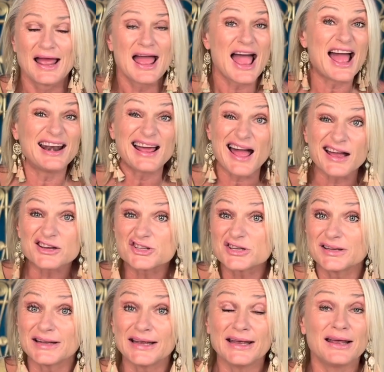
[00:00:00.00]
And
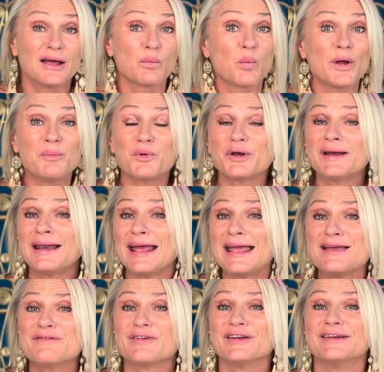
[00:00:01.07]
actually, we wouldn't
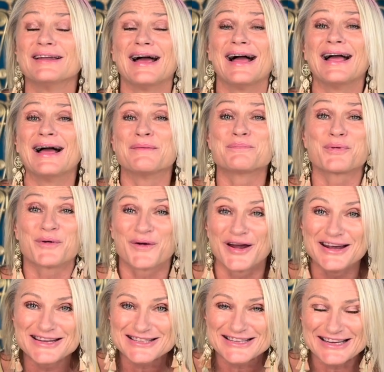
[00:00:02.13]
even
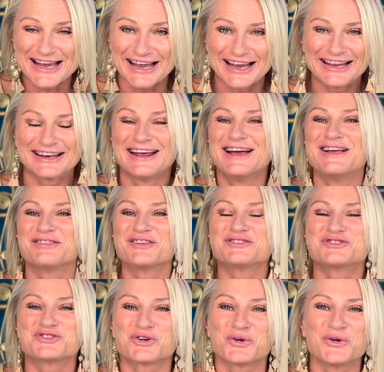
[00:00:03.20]
appreciate the
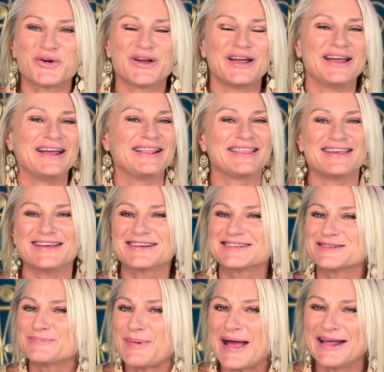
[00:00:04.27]
joy, the
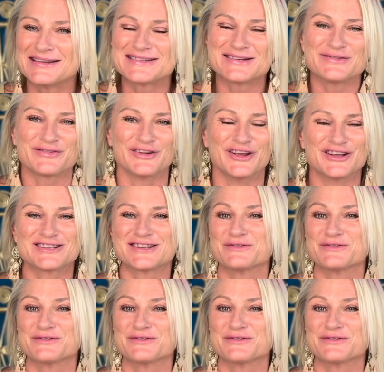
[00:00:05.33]
expansiveness, the